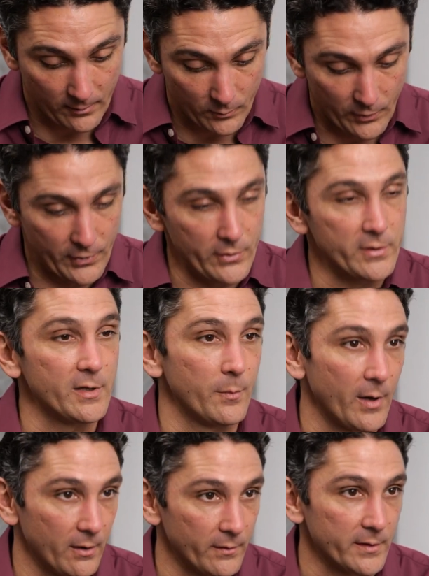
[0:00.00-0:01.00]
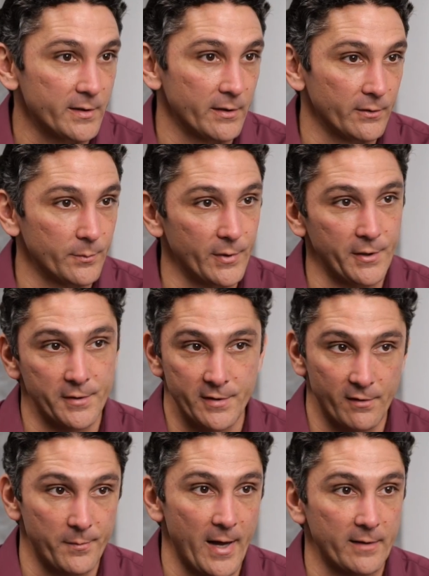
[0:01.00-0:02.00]
reduce the pelvic tilt and bring
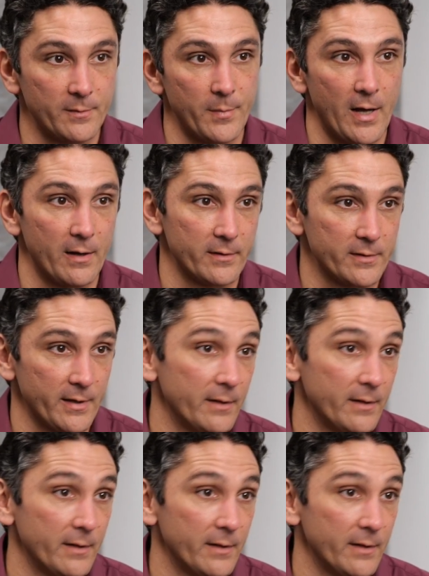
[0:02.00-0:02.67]
yourself back to balance.